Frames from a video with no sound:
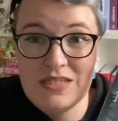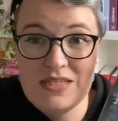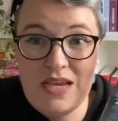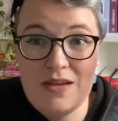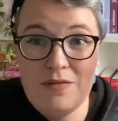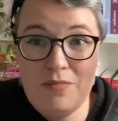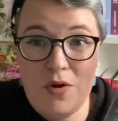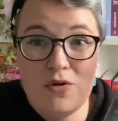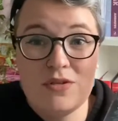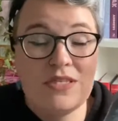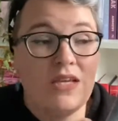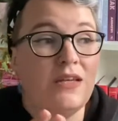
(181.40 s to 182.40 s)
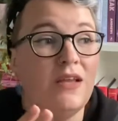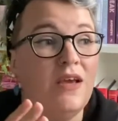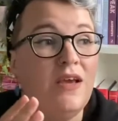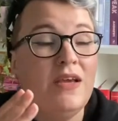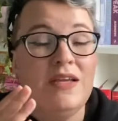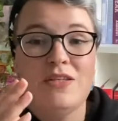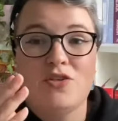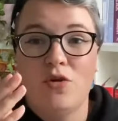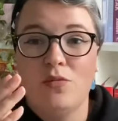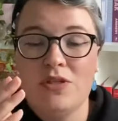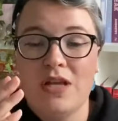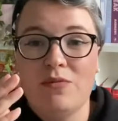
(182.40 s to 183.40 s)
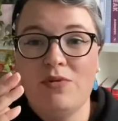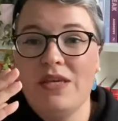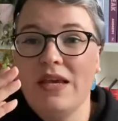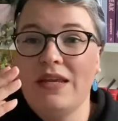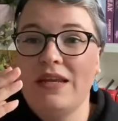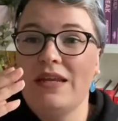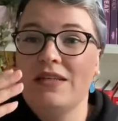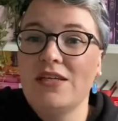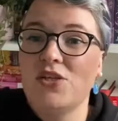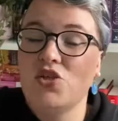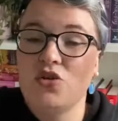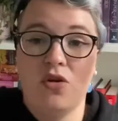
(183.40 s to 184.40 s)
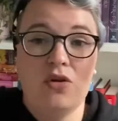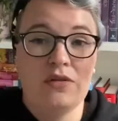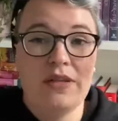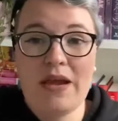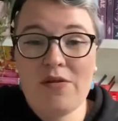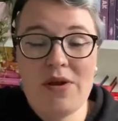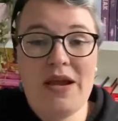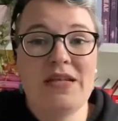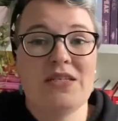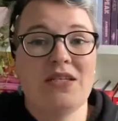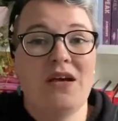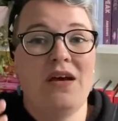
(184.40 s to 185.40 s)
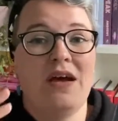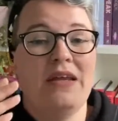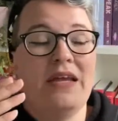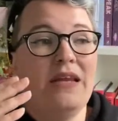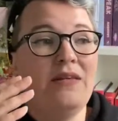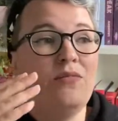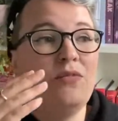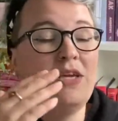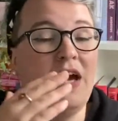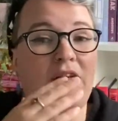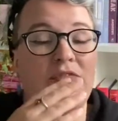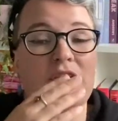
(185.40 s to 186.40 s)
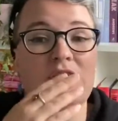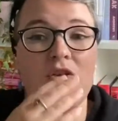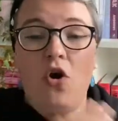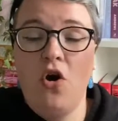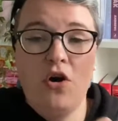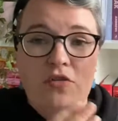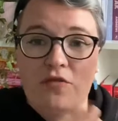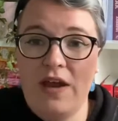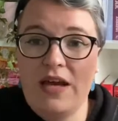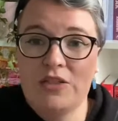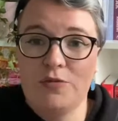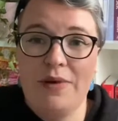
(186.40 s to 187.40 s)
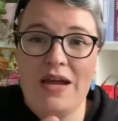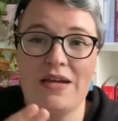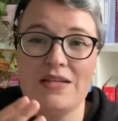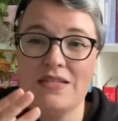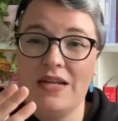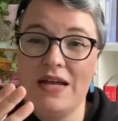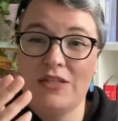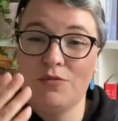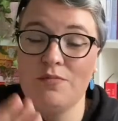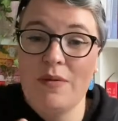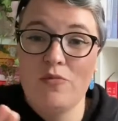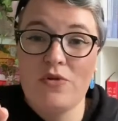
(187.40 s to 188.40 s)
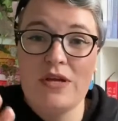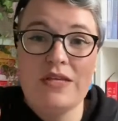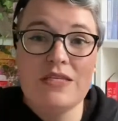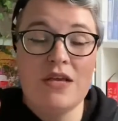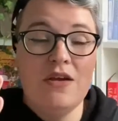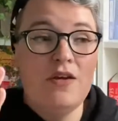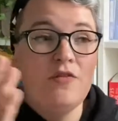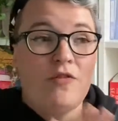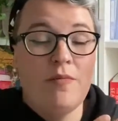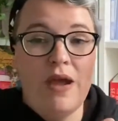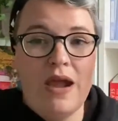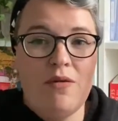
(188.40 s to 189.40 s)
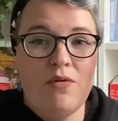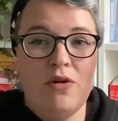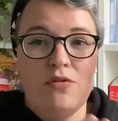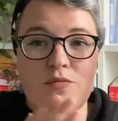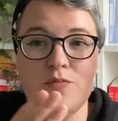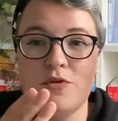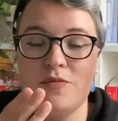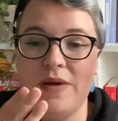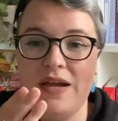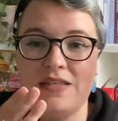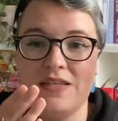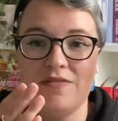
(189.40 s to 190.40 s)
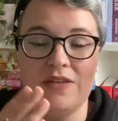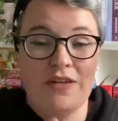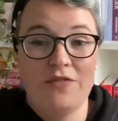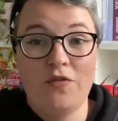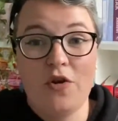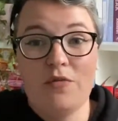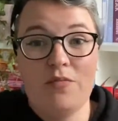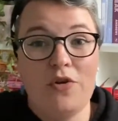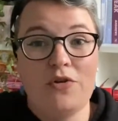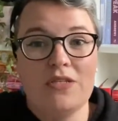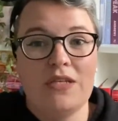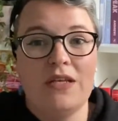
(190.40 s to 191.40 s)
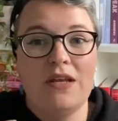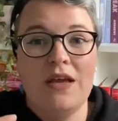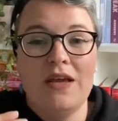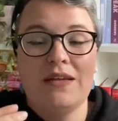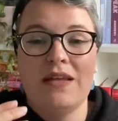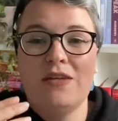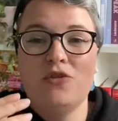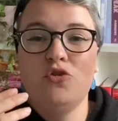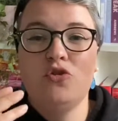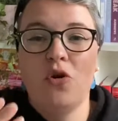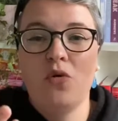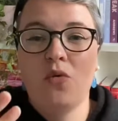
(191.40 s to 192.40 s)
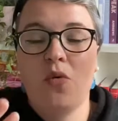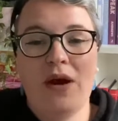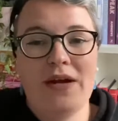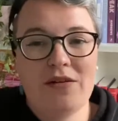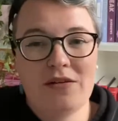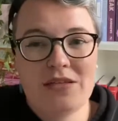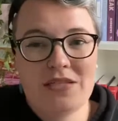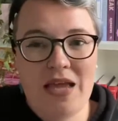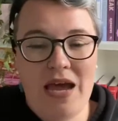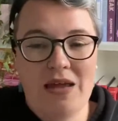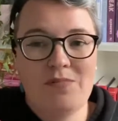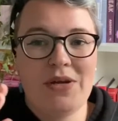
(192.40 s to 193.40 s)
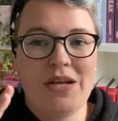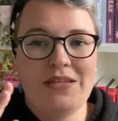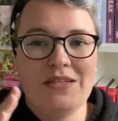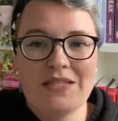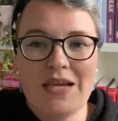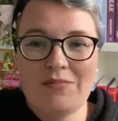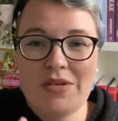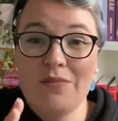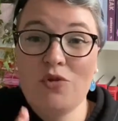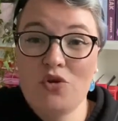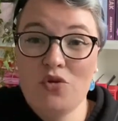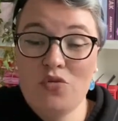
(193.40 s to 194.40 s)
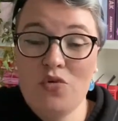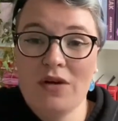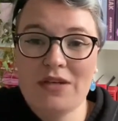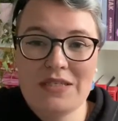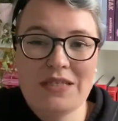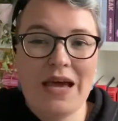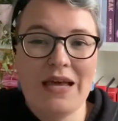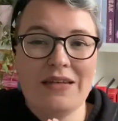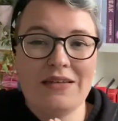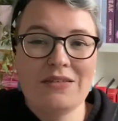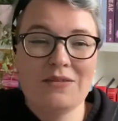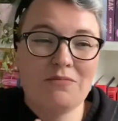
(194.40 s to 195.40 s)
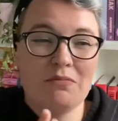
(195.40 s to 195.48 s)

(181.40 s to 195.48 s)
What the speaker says: second person. It is almost like we get an additional narrator, and then we have these odd flashbacks slash memories from Harrow's perspective in the third person that you don't quite understand, but at the same time you do understand